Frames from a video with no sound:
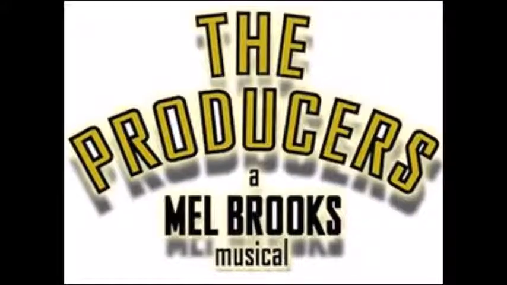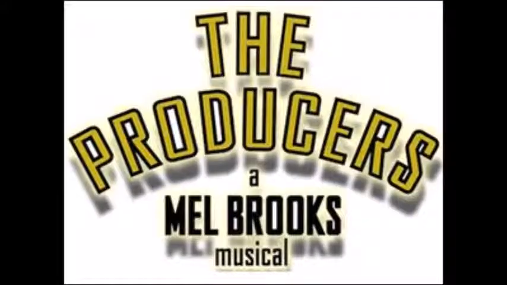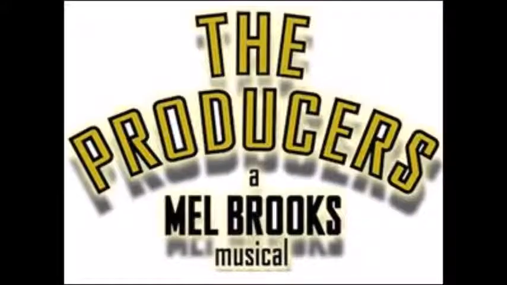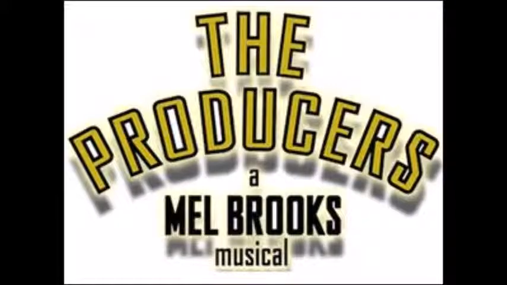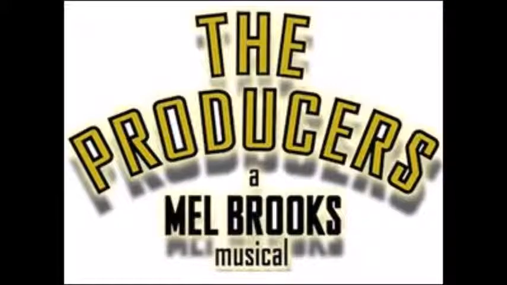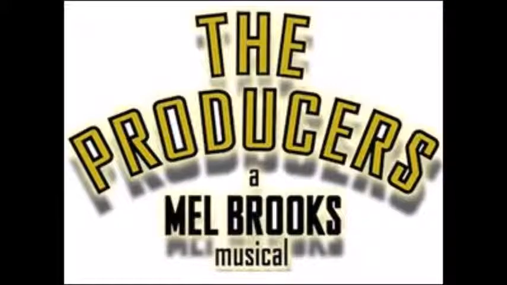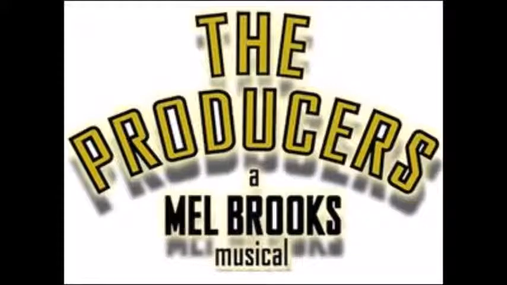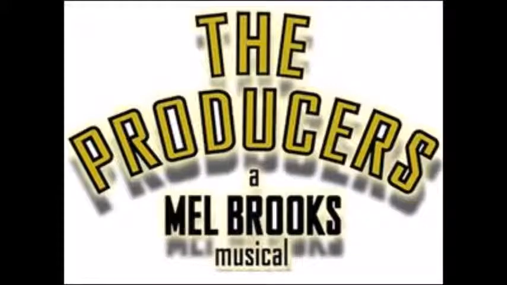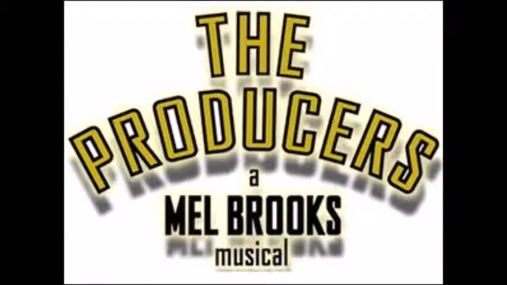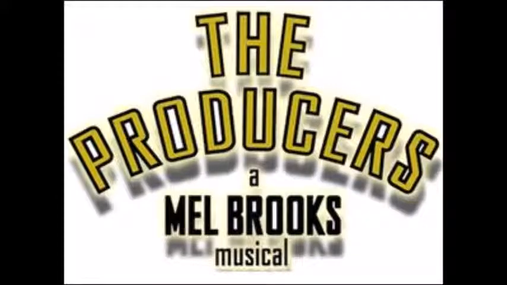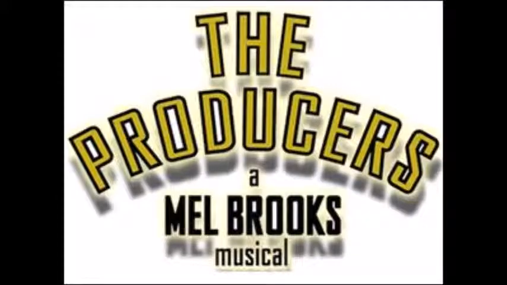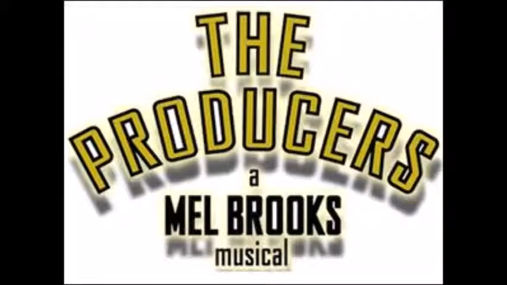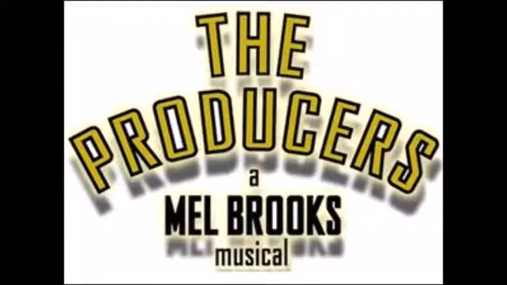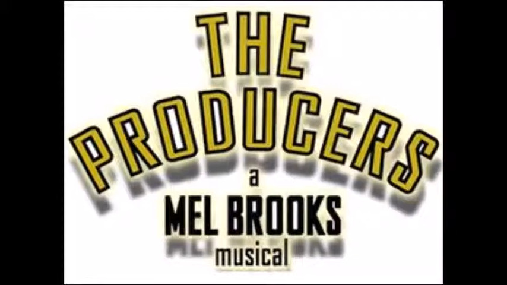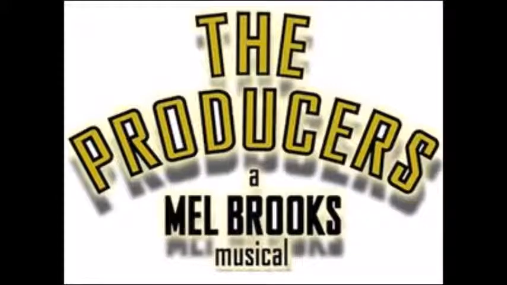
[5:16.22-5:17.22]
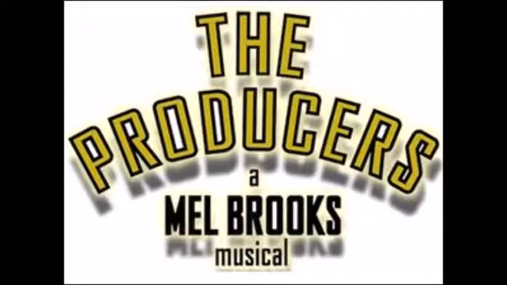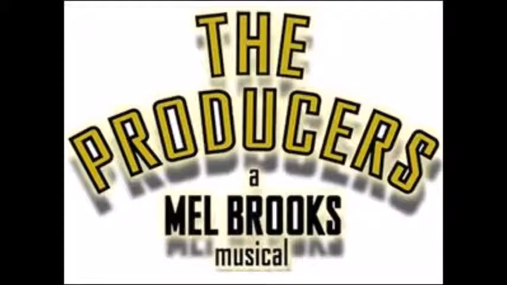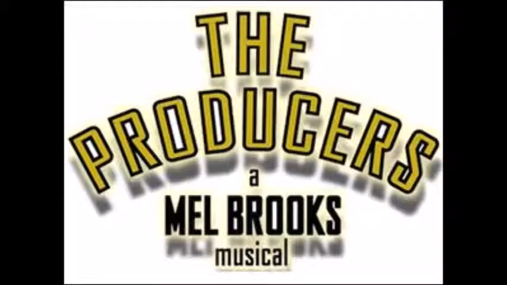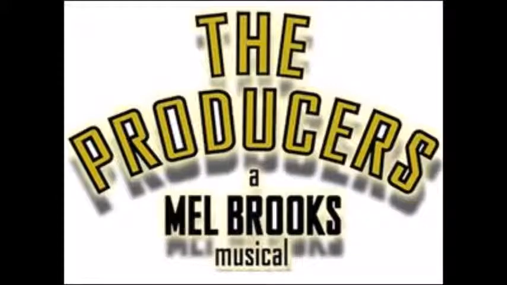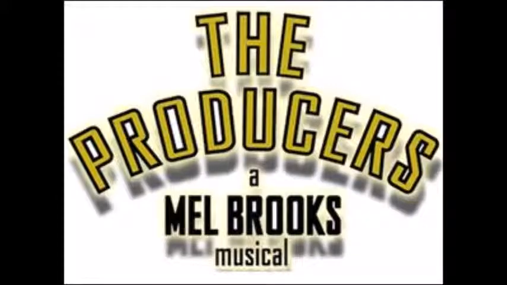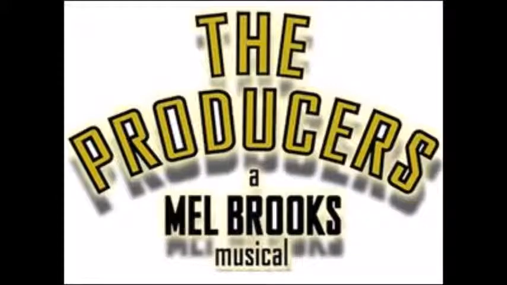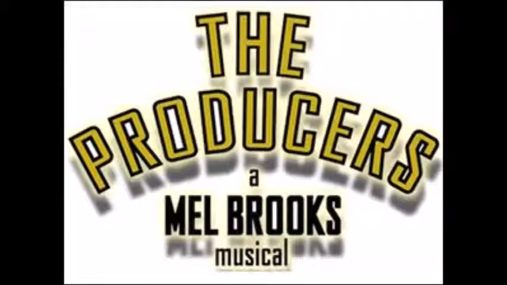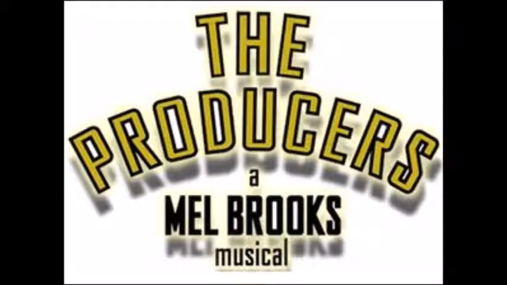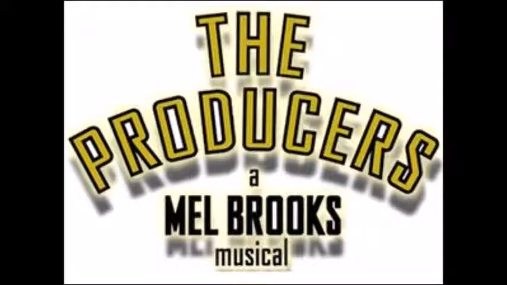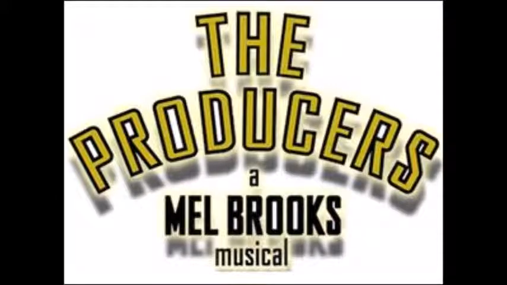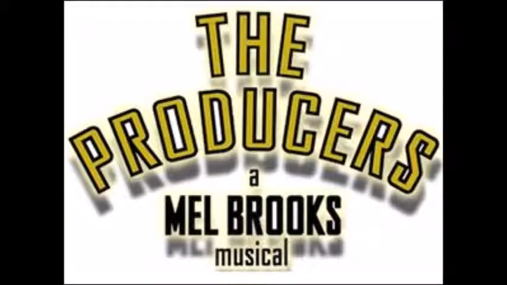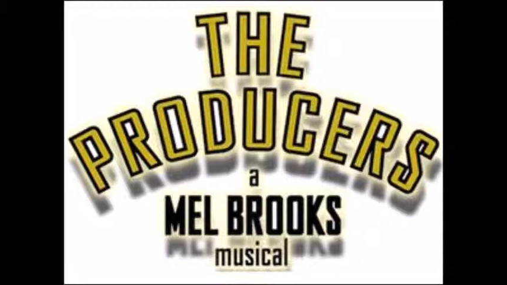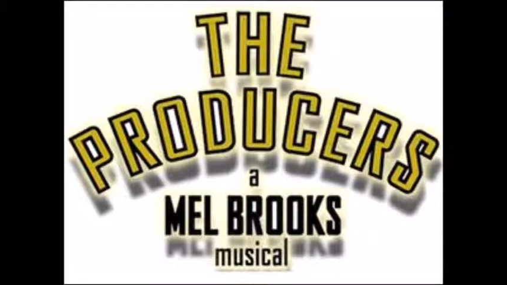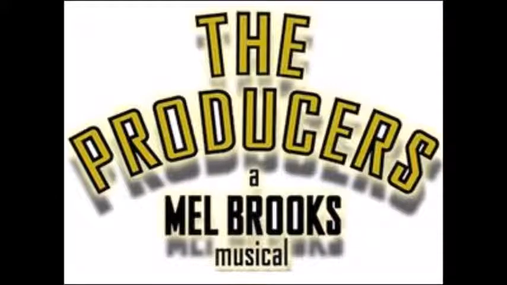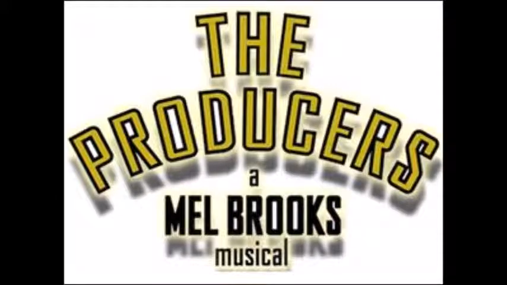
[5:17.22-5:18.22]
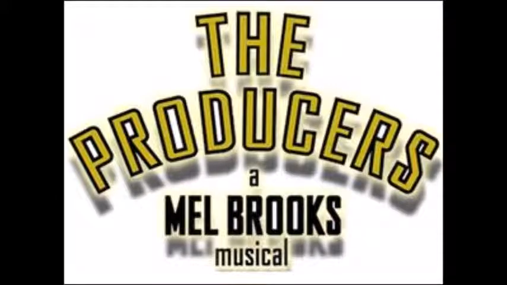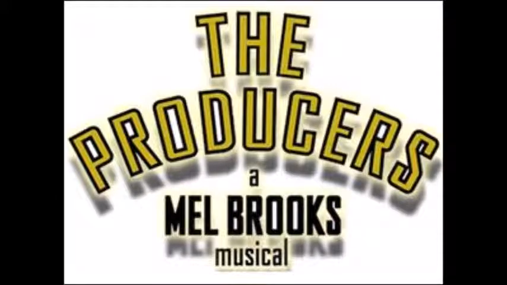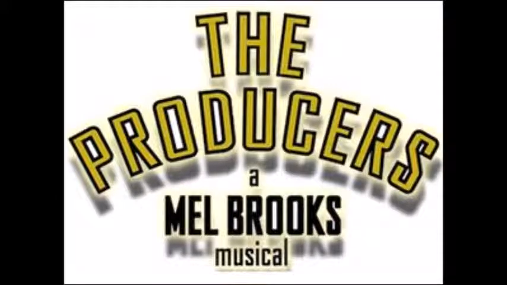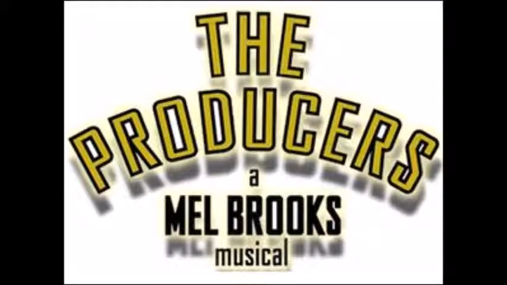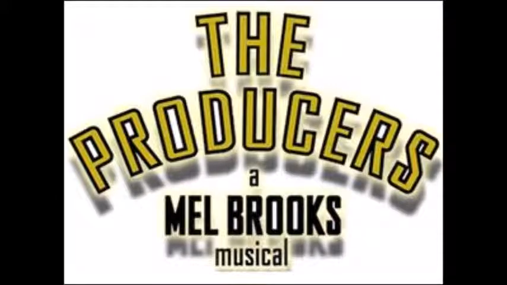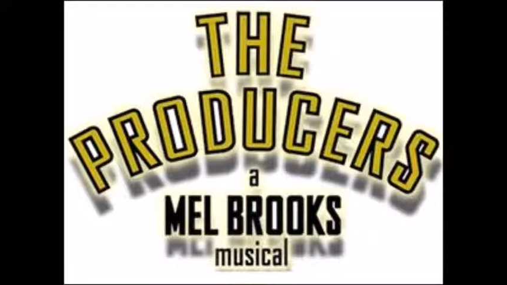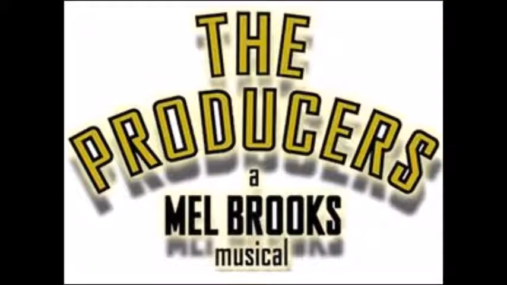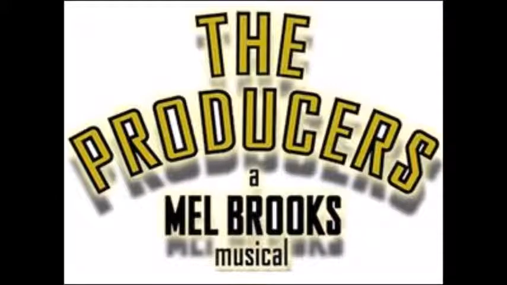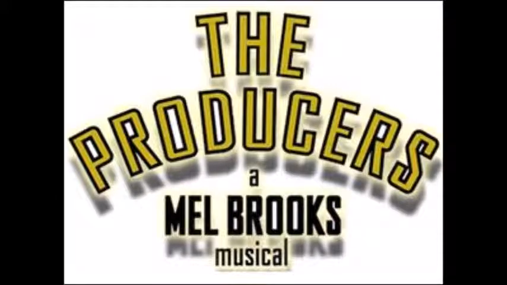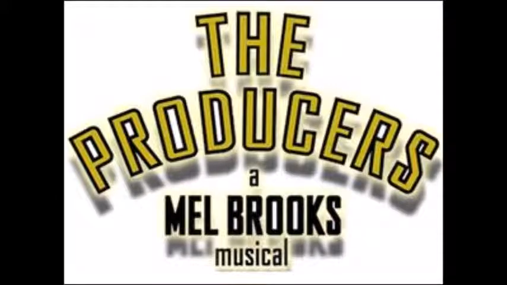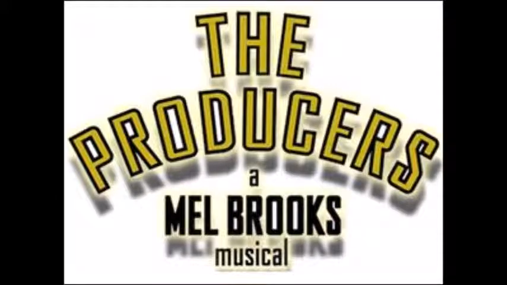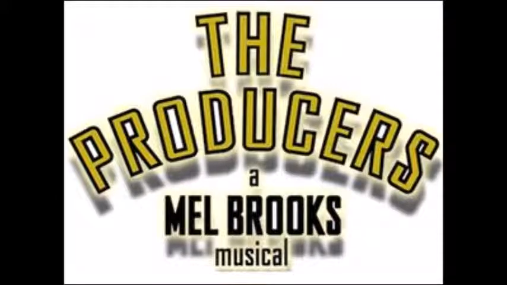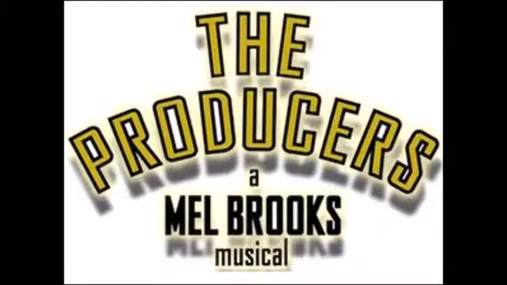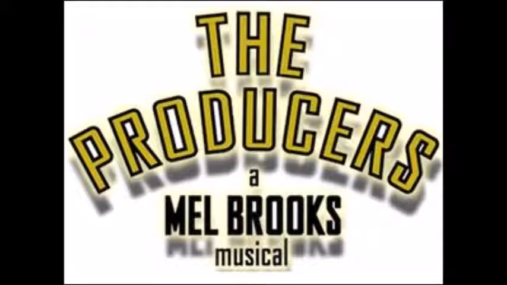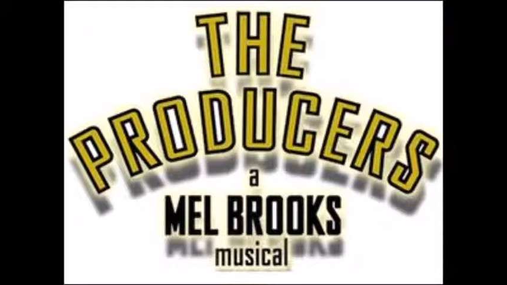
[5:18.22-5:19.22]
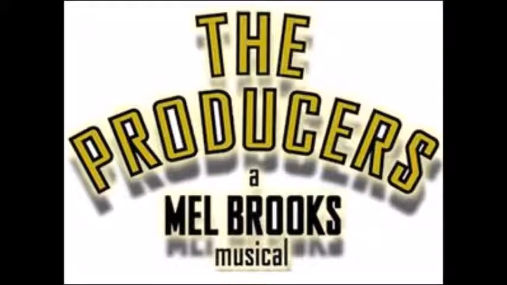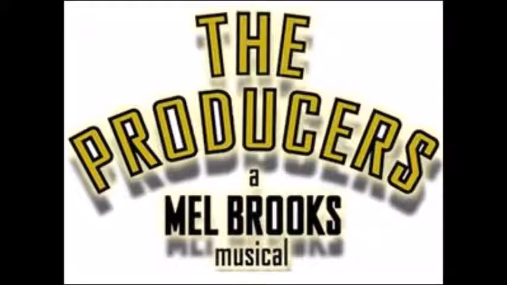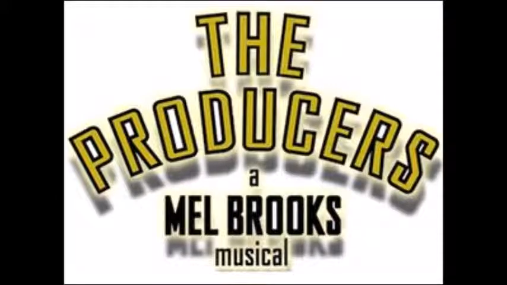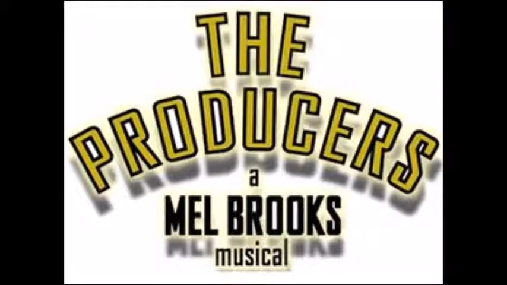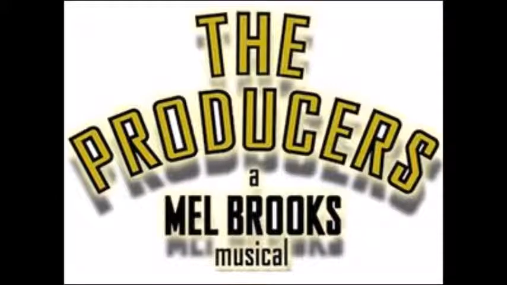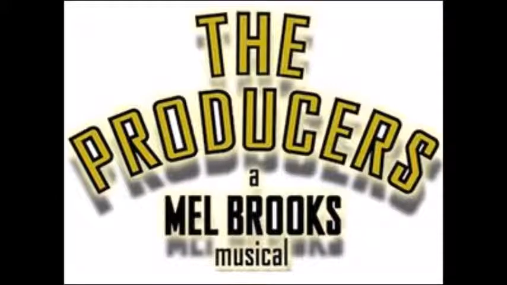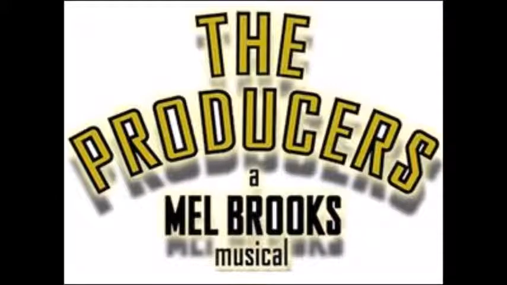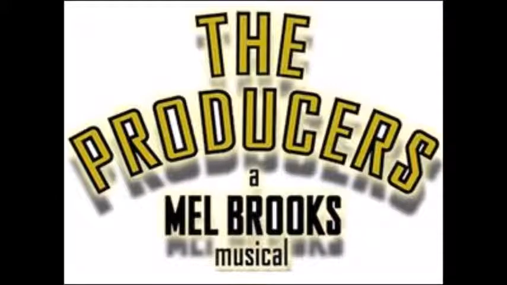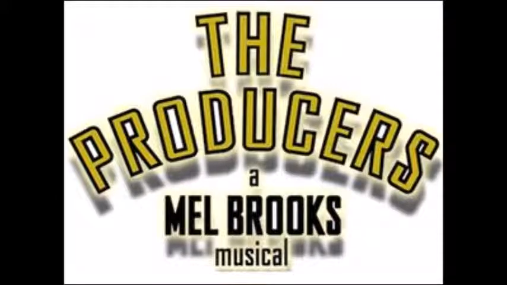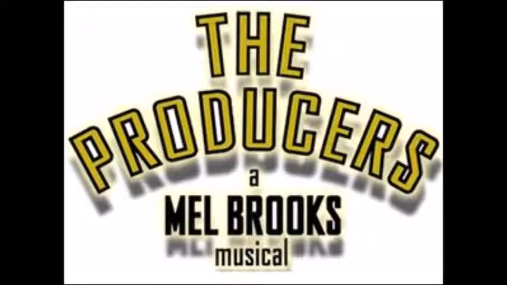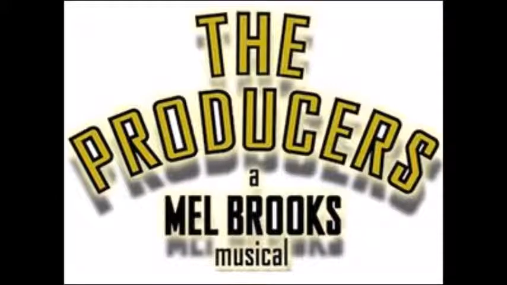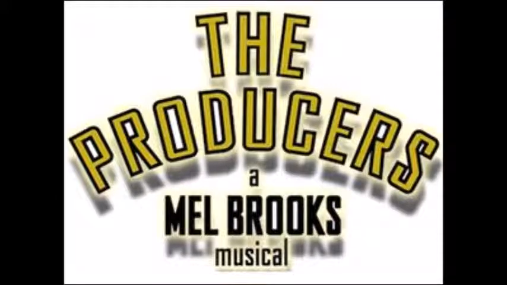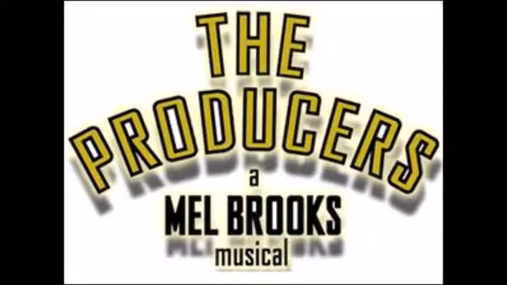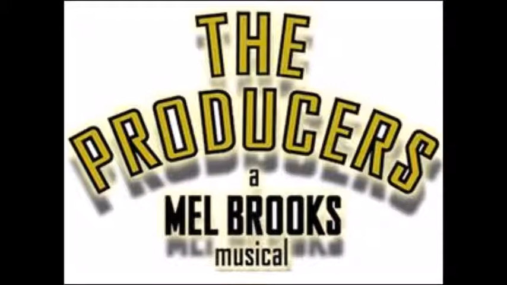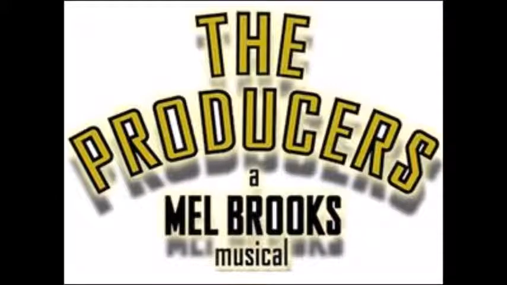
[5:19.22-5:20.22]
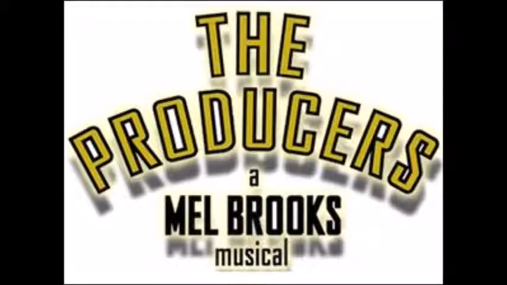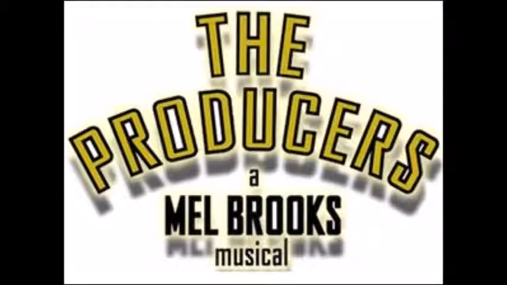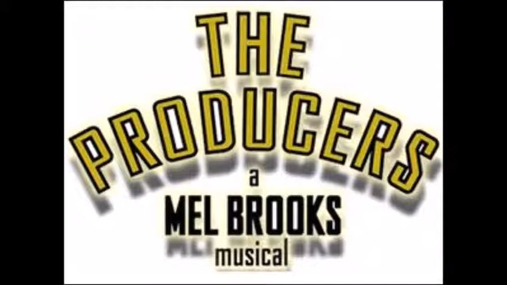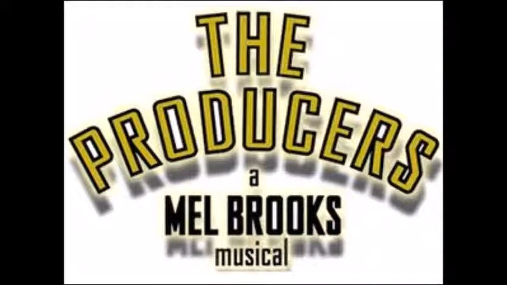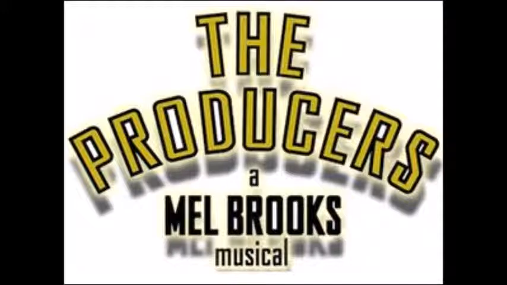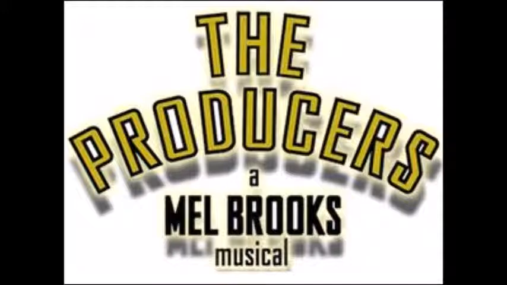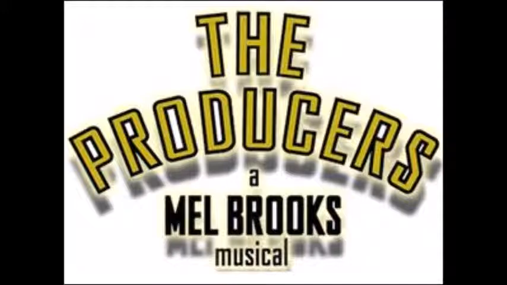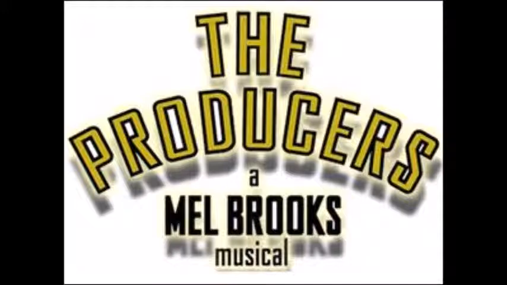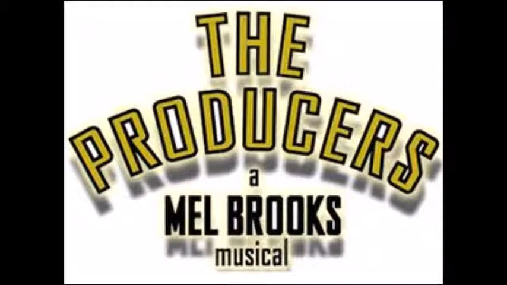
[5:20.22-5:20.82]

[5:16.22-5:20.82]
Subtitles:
[unreadable: no face in view]